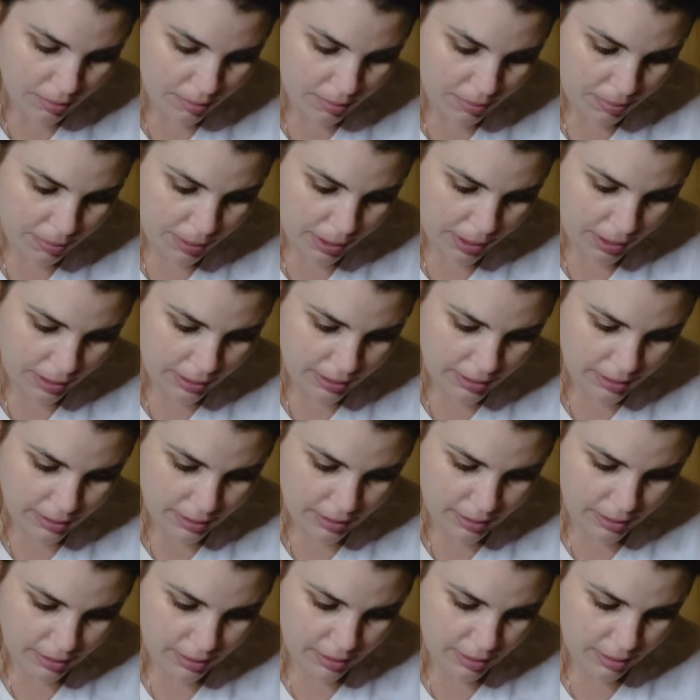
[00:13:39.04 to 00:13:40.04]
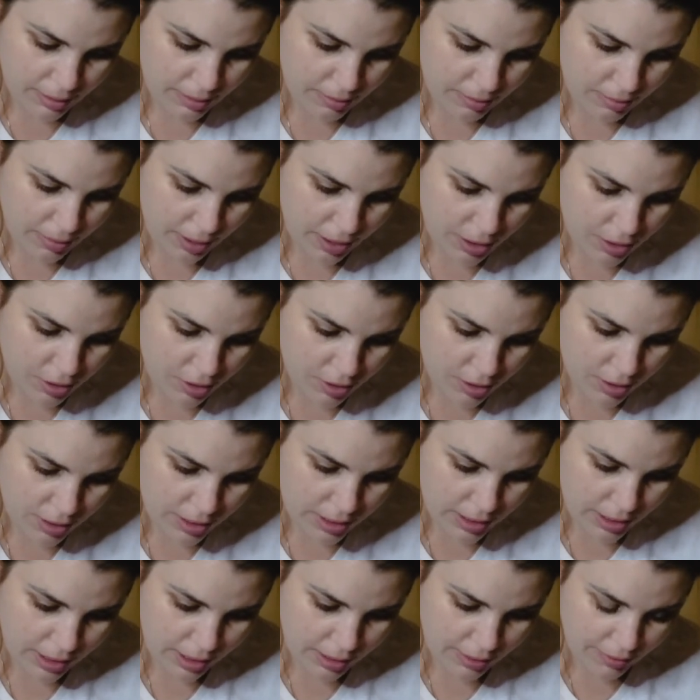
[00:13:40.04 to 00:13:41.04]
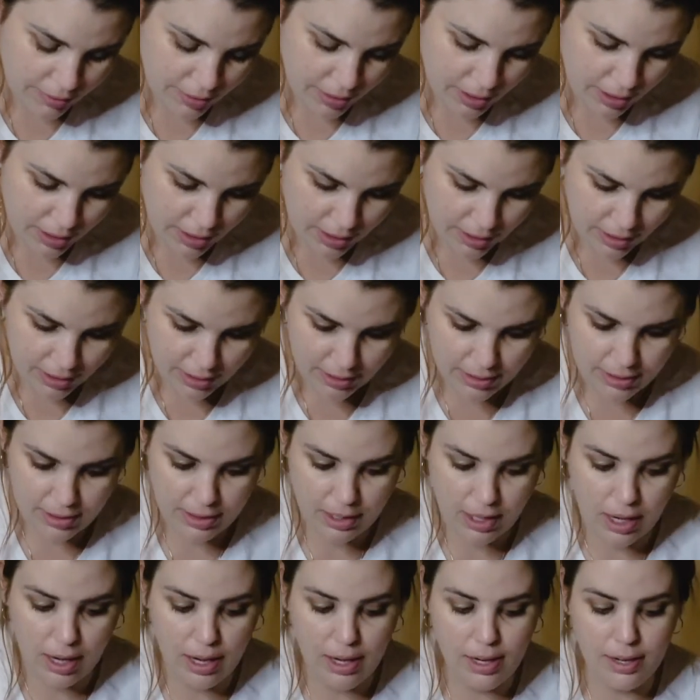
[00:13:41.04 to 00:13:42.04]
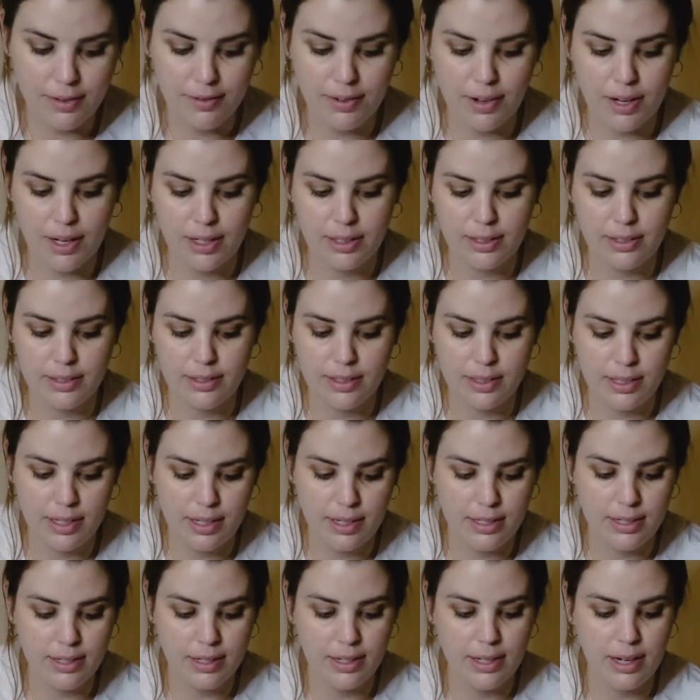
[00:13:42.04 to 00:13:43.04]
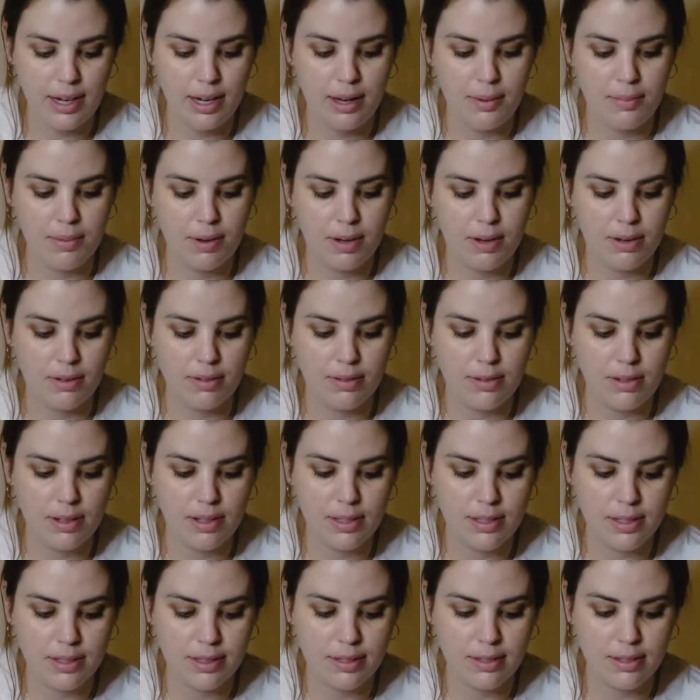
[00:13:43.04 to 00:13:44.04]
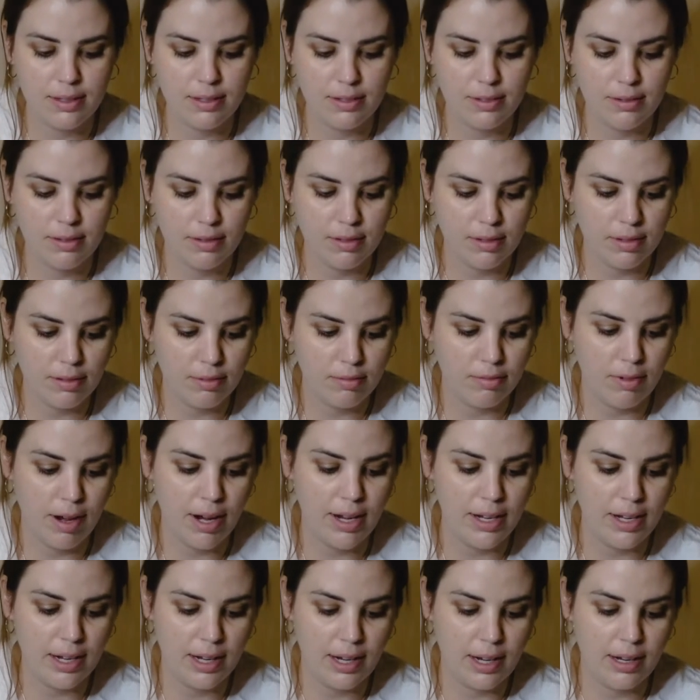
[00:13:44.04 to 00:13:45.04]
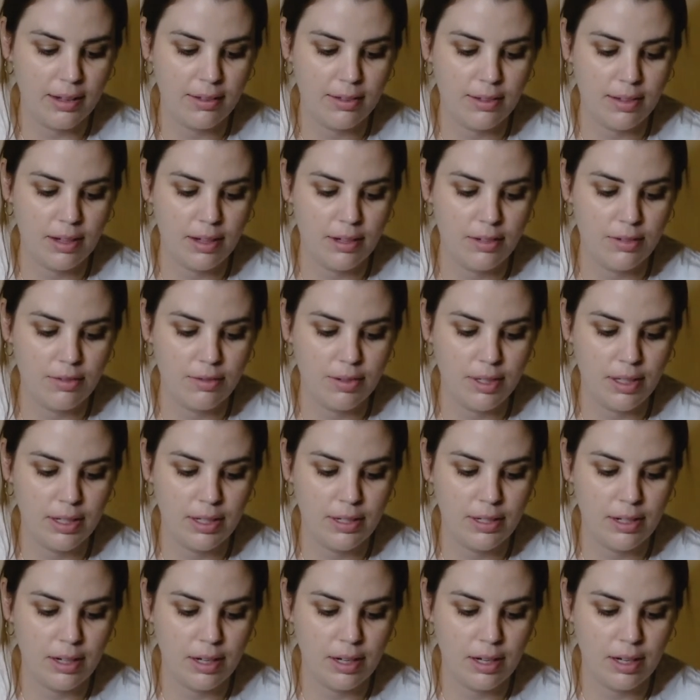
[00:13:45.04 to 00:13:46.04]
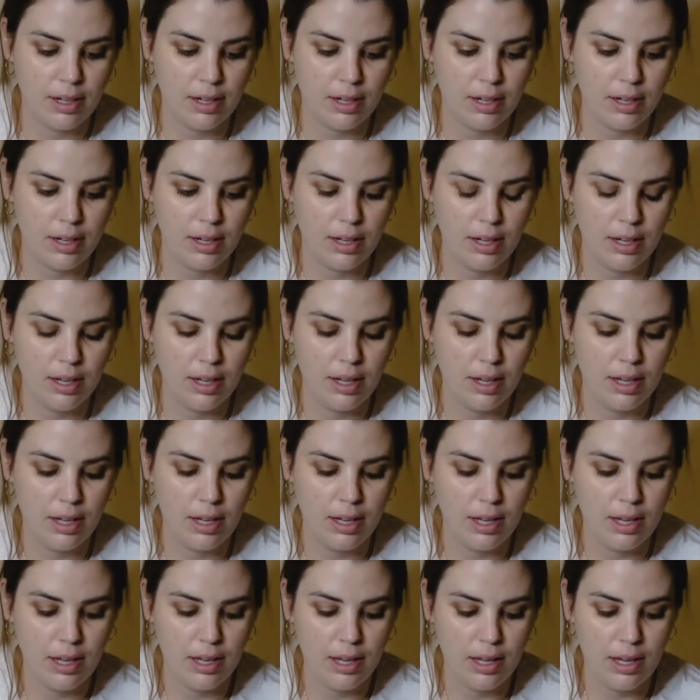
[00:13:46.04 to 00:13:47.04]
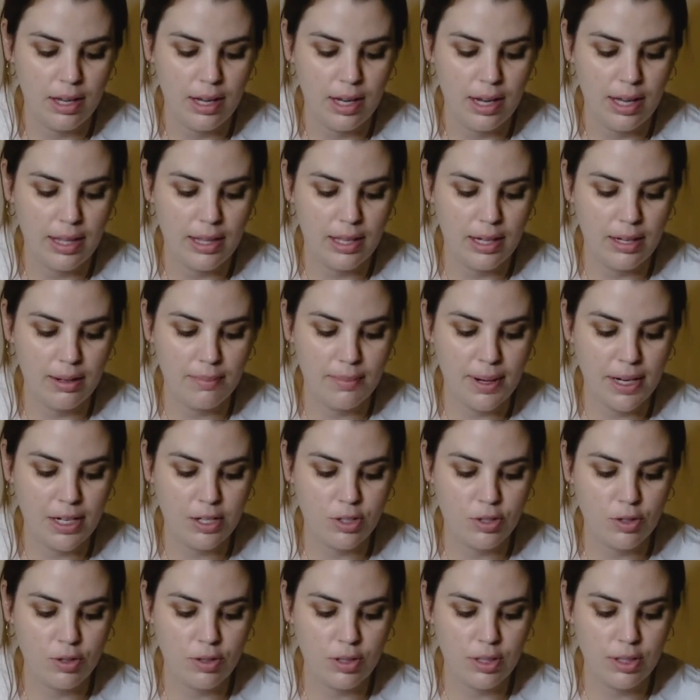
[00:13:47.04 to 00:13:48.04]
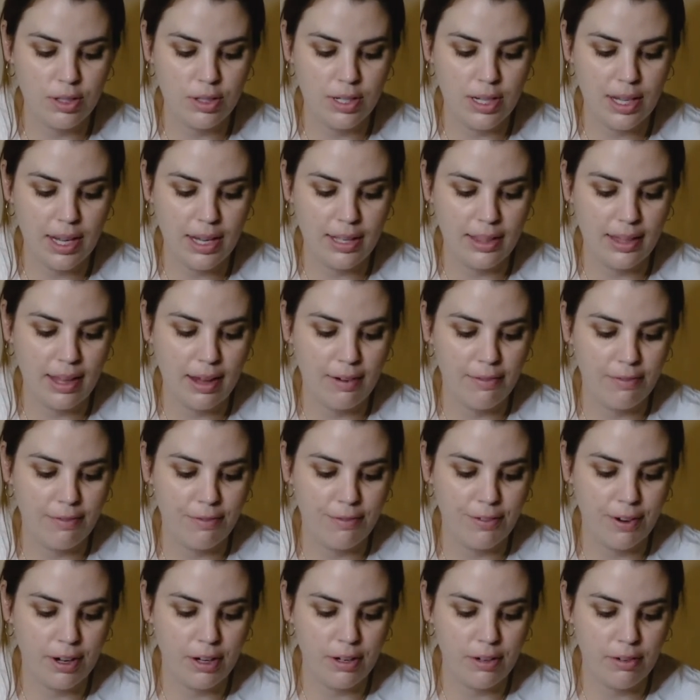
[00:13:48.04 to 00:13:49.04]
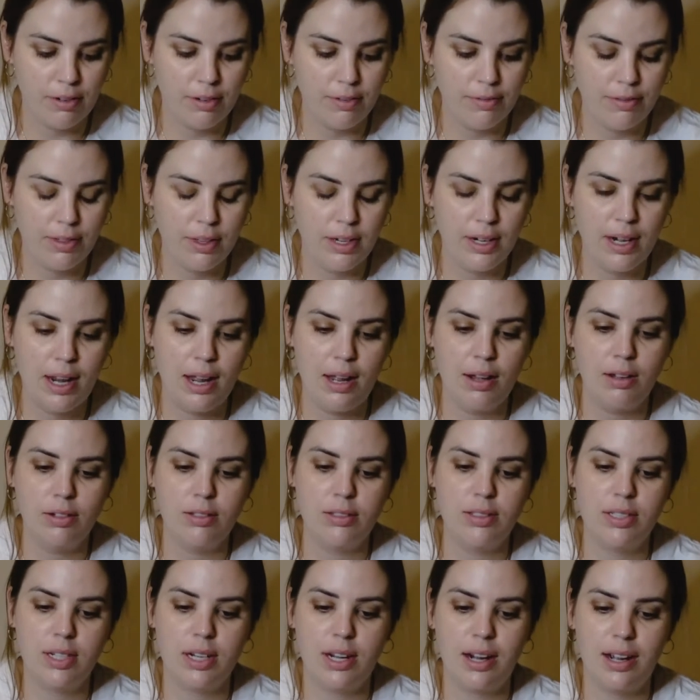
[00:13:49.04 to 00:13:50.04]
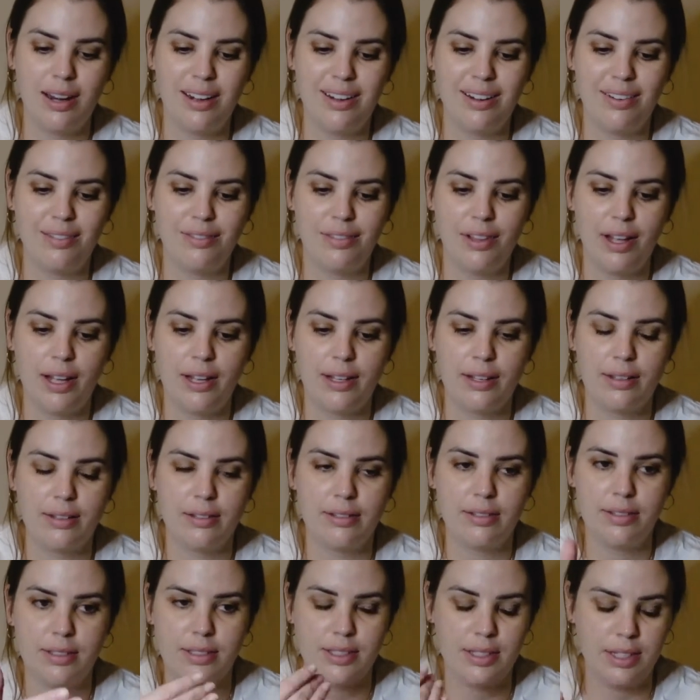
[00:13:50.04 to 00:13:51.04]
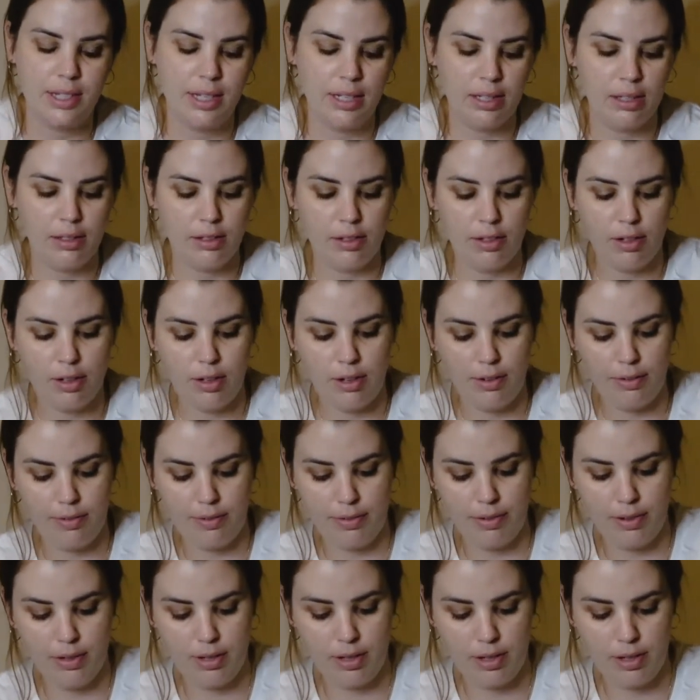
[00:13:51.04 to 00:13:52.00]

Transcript: Paint. Make sure it's covered. It's kind of hard to see today because it's raining outside. It's really dark. And then you make sure you get that front of the nail to kind of like seal it off.